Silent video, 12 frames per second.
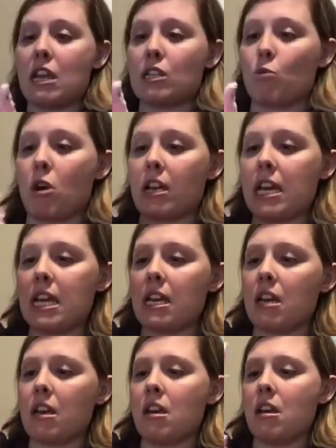is
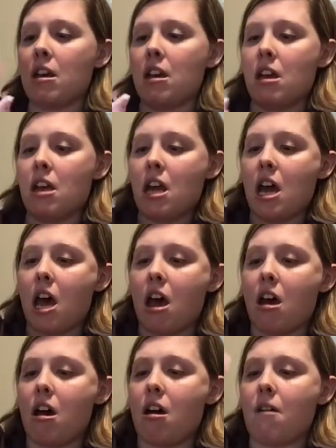working.
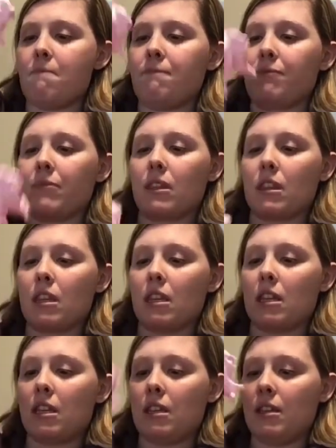And
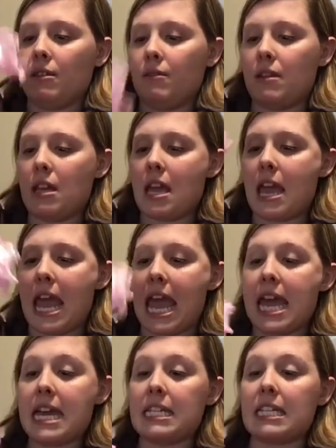
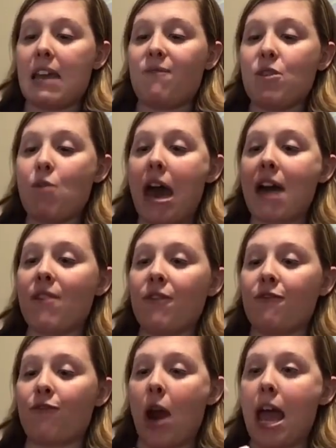if you have a
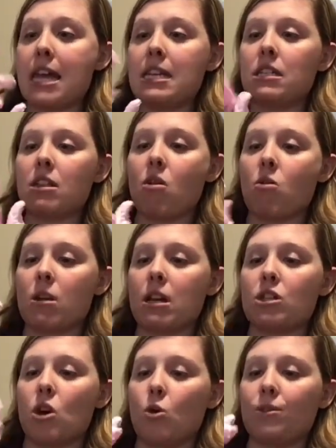friend or an
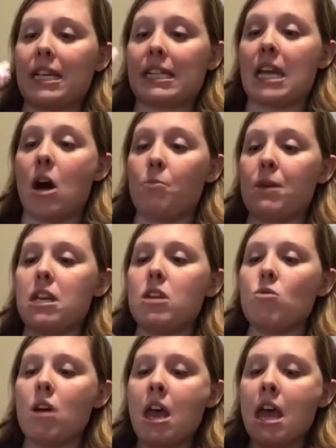adult that's helping
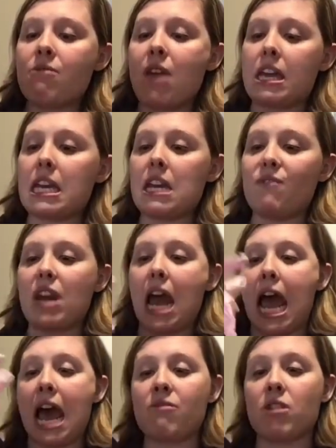you, they can even
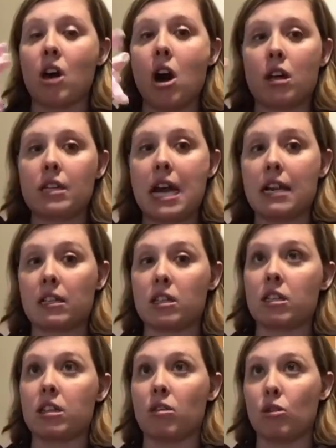add the contact
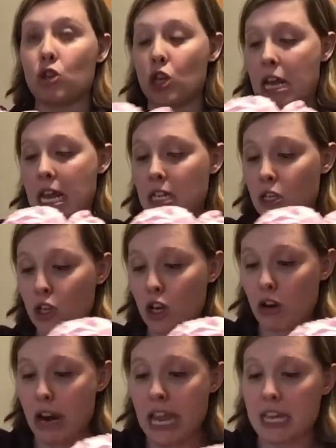solution into
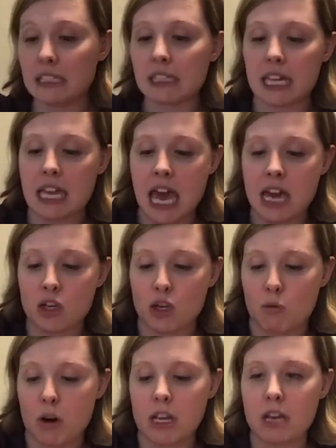your hands, like as
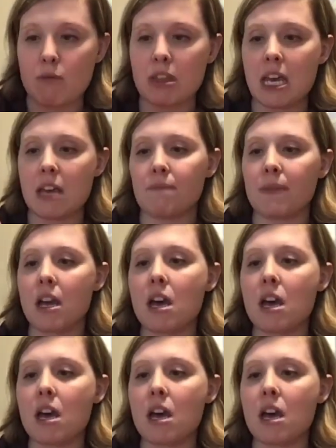you're working with it.